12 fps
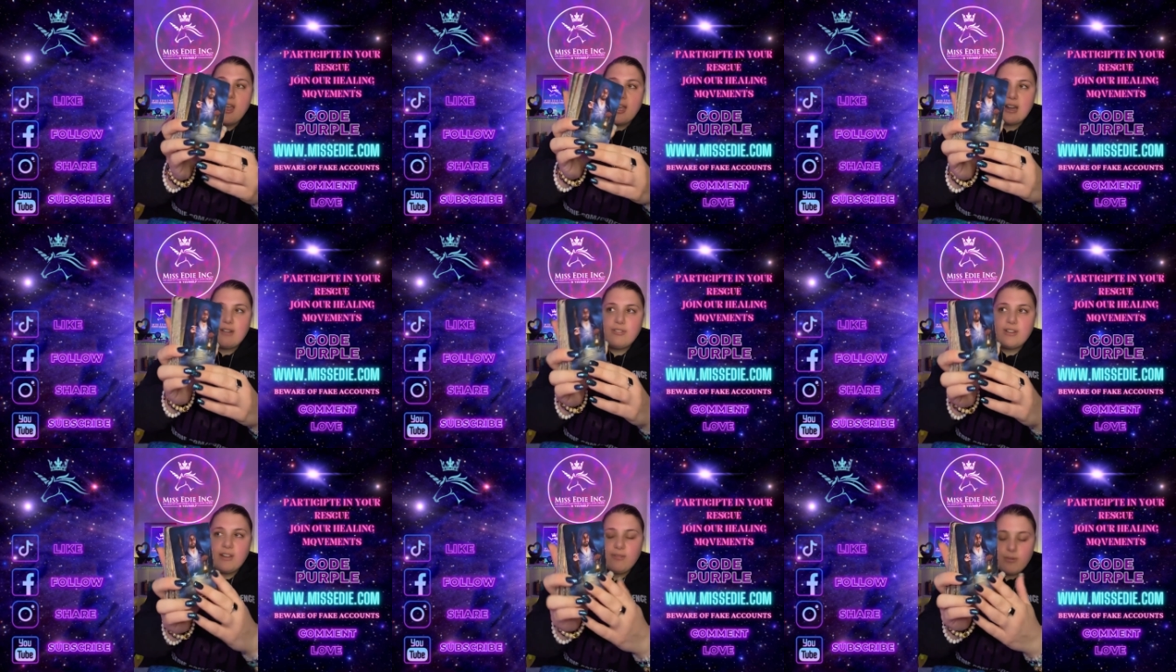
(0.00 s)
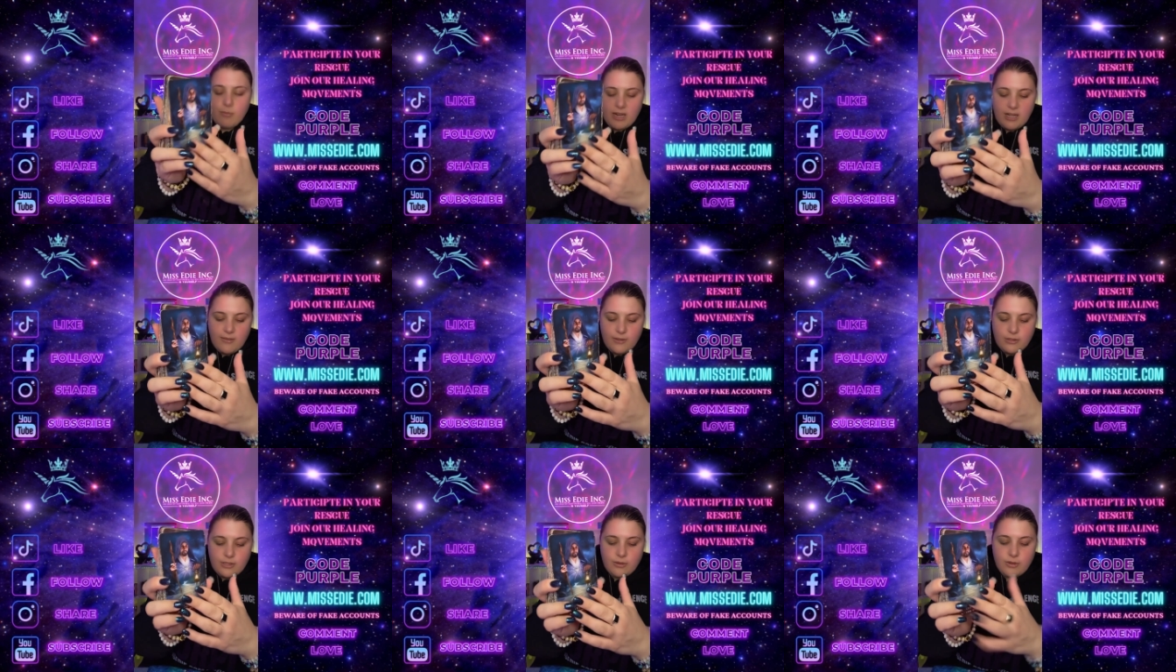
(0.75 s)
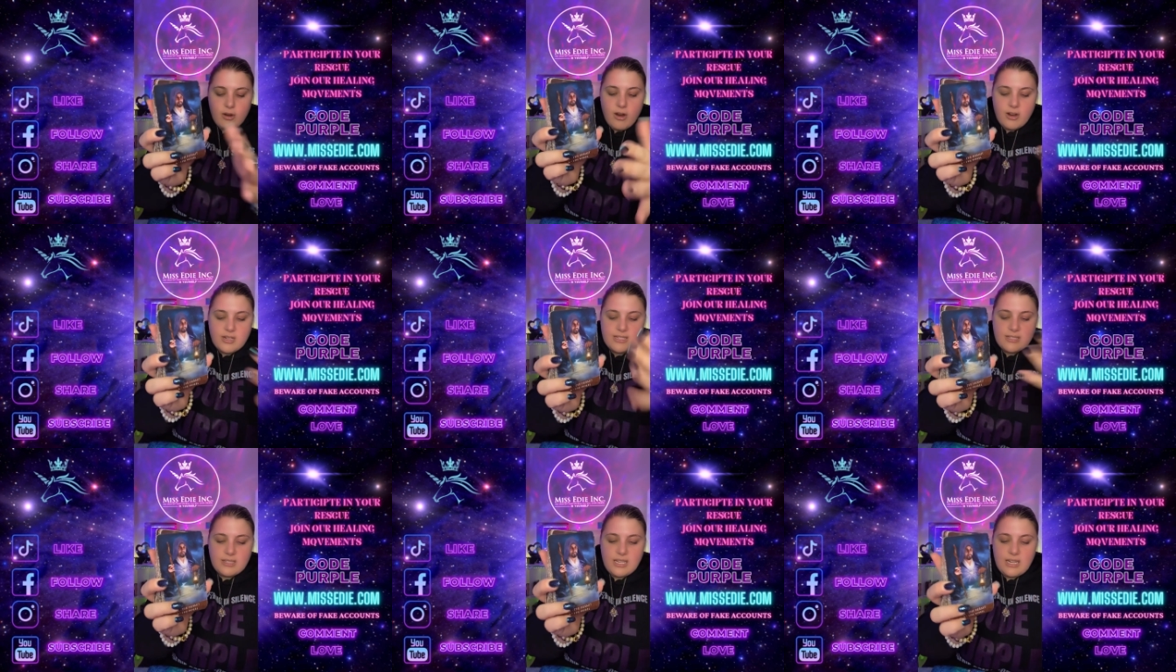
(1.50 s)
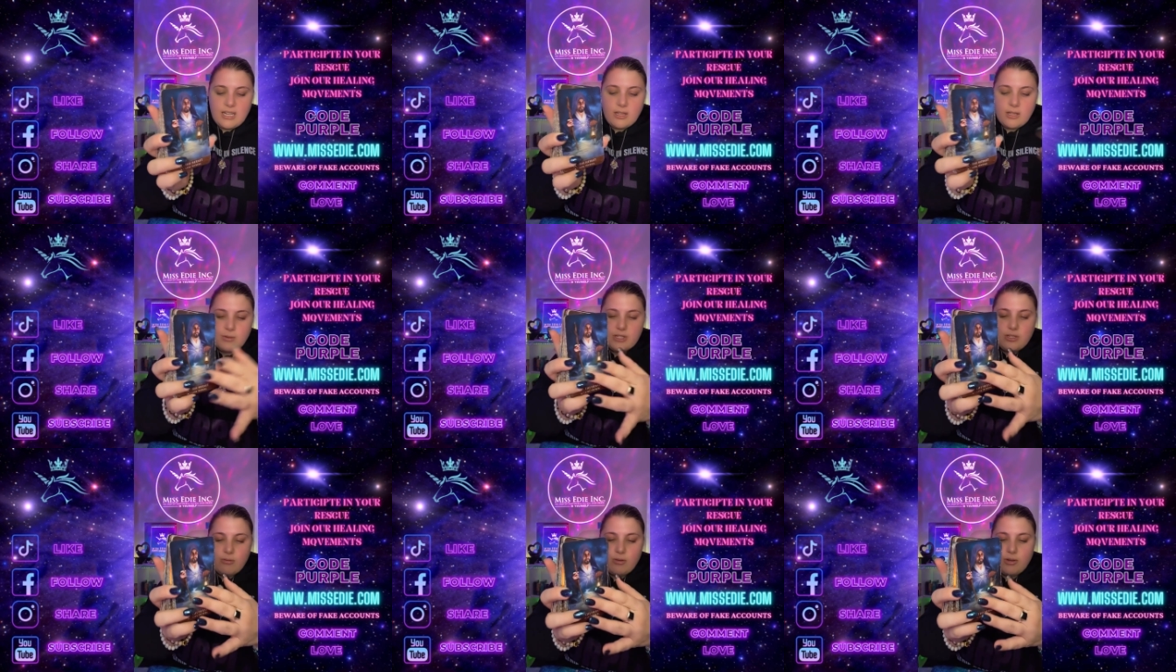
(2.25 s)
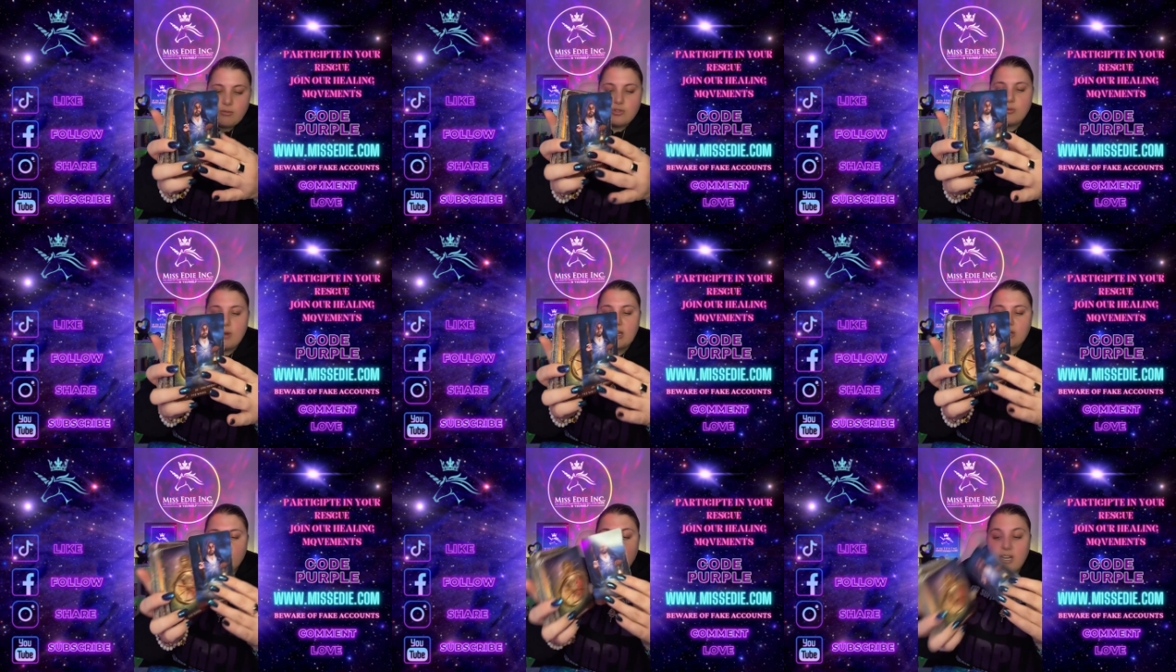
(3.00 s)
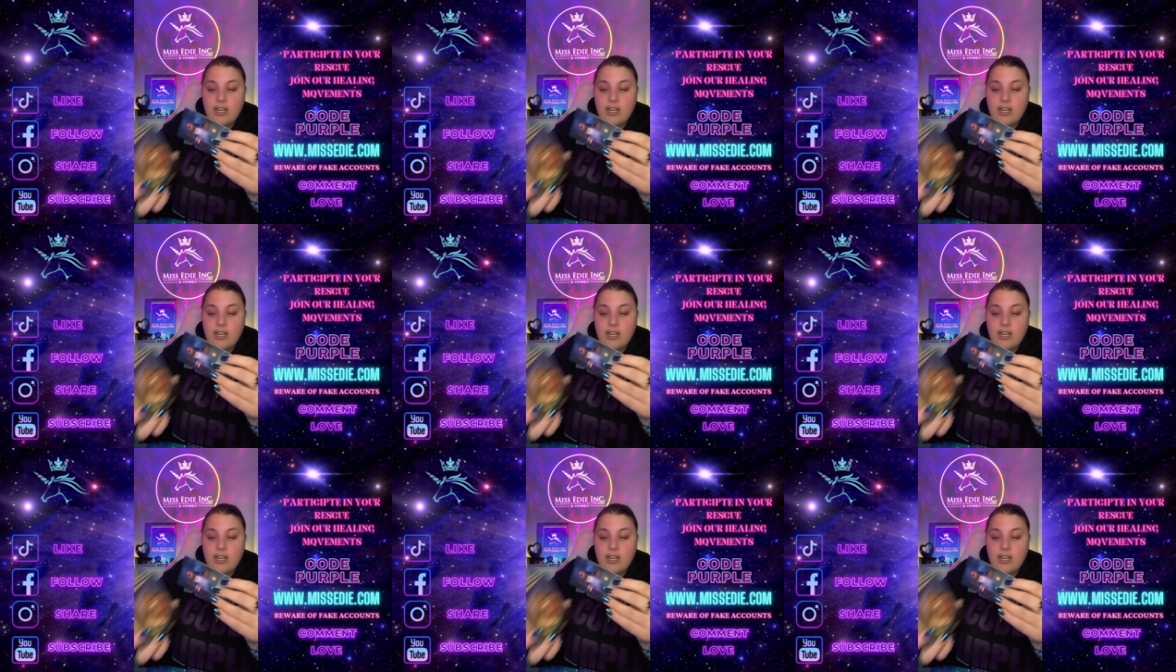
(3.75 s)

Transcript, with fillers: And I feel like for many of you too, your heart is leading you into a new direction.